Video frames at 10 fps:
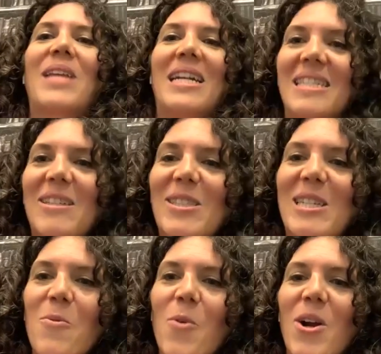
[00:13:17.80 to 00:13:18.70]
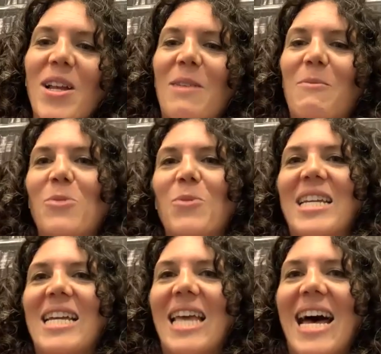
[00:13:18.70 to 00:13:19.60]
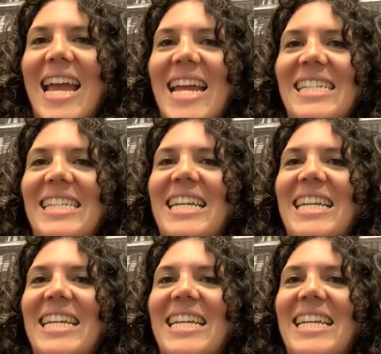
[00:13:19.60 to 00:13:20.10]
consulting work that was really aligned.